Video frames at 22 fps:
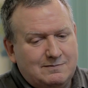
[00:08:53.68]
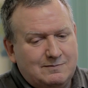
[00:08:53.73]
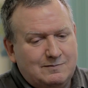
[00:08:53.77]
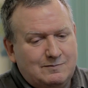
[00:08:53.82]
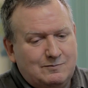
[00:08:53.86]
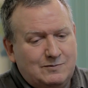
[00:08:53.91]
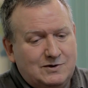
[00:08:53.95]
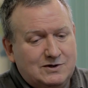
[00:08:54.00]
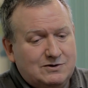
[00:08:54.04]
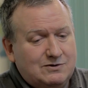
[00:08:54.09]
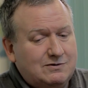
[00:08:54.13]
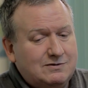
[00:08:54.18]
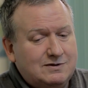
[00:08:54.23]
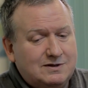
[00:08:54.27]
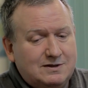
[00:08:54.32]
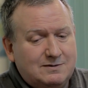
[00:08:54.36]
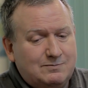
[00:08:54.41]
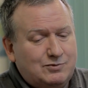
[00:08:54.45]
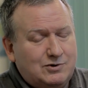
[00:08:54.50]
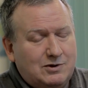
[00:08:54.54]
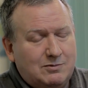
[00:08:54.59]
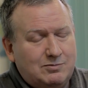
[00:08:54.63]
with all
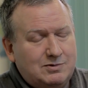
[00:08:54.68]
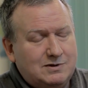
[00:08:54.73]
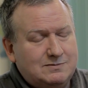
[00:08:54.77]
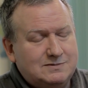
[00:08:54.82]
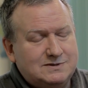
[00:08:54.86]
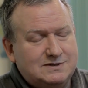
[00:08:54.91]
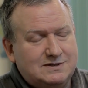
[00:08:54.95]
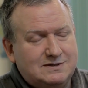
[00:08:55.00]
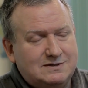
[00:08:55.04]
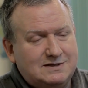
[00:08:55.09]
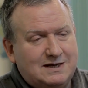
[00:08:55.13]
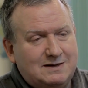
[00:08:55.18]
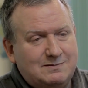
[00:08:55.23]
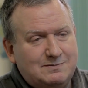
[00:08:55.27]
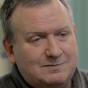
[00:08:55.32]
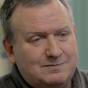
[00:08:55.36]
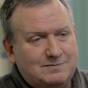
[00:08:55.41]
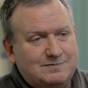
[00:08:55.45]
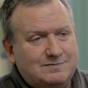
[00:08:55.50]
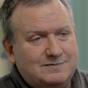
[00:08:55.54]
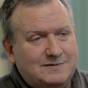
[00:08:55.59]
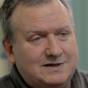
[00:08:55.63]
the problems that
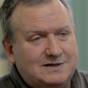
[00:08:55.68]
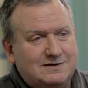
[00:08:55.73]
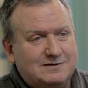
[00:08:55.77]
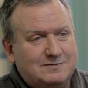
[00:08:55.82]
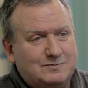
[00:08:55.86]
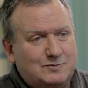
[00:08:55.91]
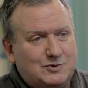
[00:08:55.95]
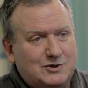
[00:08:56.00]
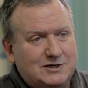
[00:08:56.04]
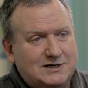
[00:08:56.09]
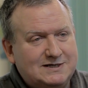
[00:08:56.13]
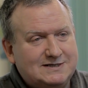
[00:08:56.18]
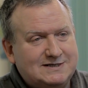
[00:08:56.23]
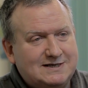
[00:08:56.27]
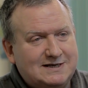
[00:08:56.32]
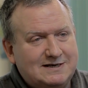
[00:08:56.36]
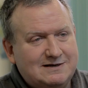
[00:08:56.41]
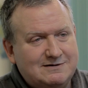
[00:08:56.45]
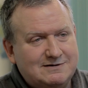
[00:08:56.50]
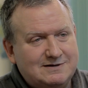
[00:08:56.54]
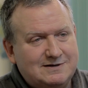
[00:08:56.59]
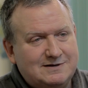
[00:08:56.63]
you know, brings
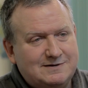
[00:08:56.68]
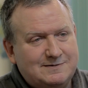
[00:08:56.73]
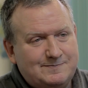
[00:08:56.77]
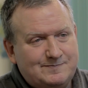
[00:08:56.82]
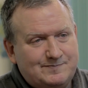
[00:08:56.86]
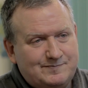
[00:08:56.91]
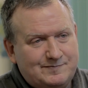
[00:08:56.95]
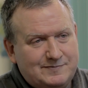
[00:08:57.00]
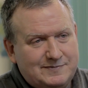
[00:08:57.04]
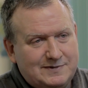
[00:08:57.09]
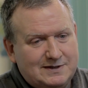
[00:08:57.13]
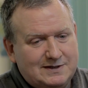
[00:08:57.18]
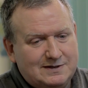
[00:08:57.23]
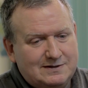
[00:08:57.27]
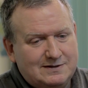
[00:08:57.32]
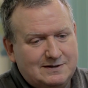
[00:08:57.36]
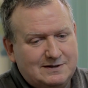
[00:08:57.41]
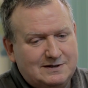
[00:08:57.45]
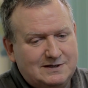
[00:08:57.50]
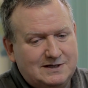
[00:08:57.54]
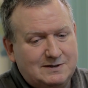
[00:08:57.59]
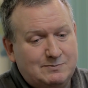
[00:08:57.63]
out, yeah.
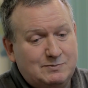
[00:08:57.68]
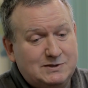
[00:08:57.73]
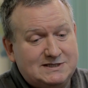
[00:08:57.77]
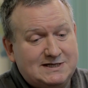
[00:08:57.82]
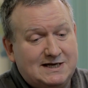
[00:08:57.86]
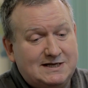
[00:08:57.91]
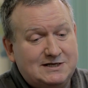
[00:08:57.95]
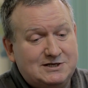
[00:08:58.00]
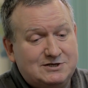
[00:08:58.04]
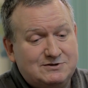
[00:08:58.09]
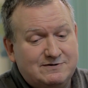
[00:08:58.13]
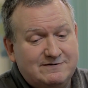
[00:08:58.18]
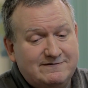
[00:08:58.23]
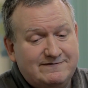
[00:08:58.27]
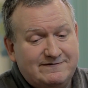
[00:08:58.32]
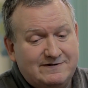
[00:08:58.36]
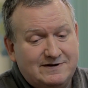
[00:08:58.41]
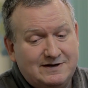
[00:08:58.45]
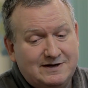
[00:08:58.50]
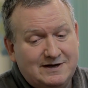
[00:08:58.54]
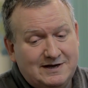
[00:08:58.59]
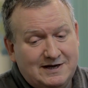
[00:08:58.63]
And the potential
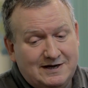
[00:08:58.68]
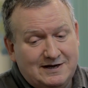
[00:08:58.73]
for